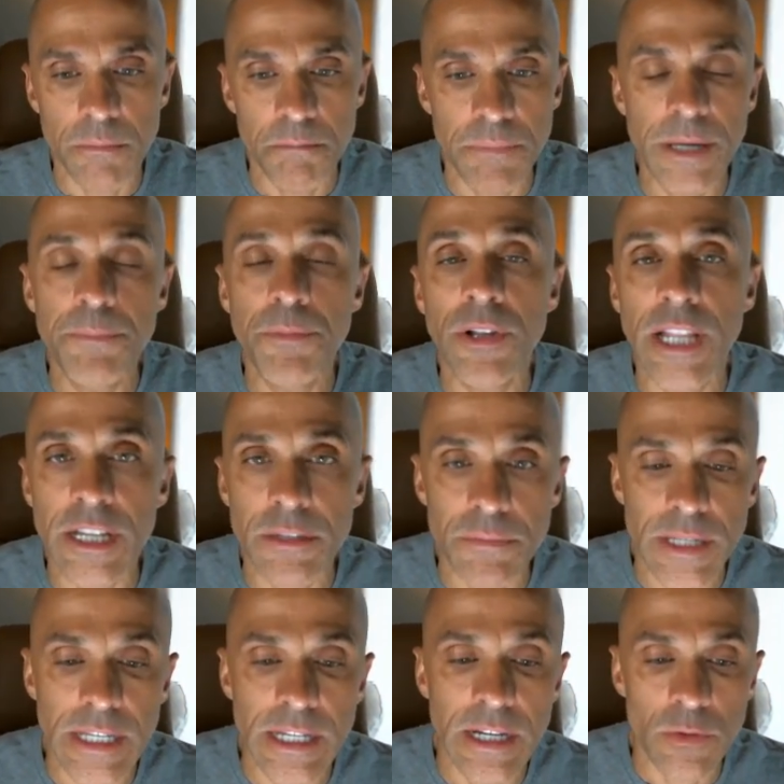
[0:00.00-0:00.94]
people like
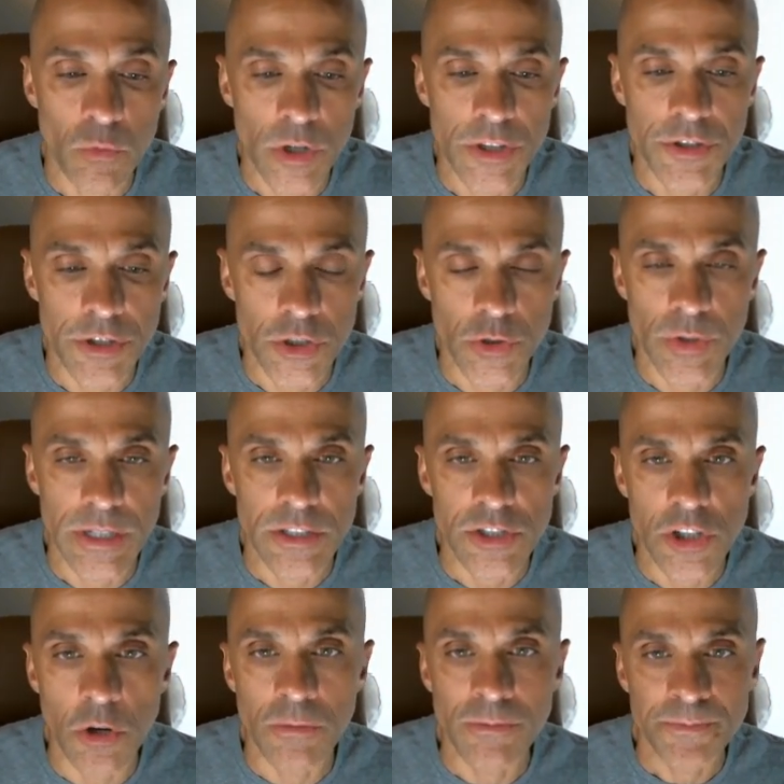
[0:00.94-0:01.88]
me and what they're doing.
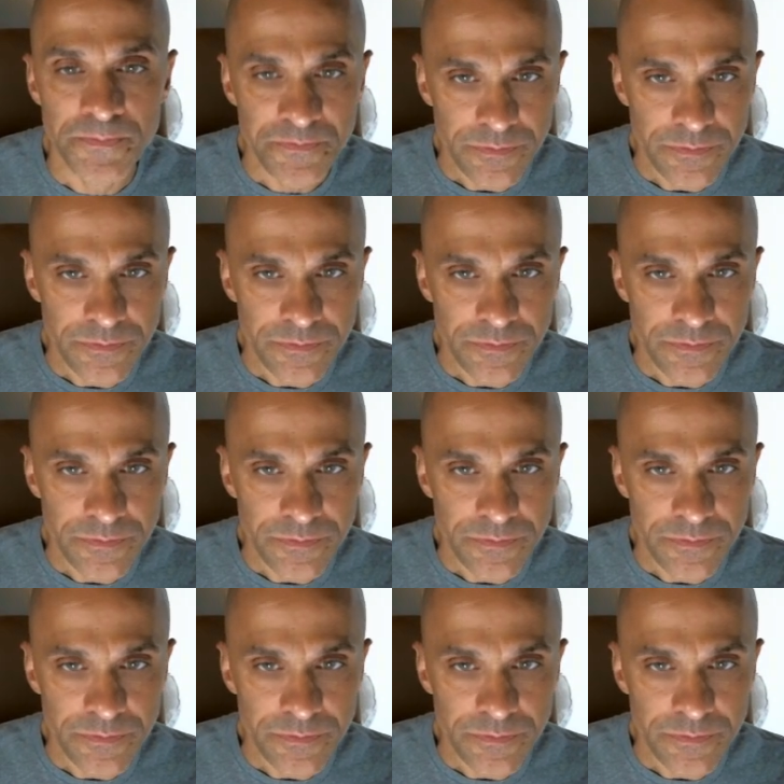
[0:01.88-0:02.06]
So